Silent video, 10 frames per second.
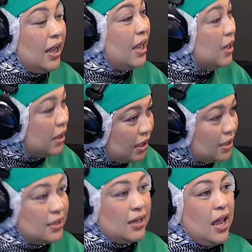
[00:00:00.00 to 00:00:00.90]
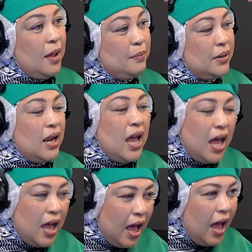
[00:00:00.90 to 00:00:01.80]
Anything is going to happen.
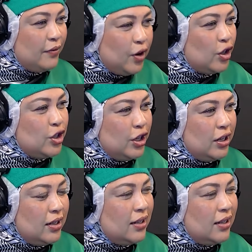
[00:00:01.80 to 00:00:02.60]
I've got you.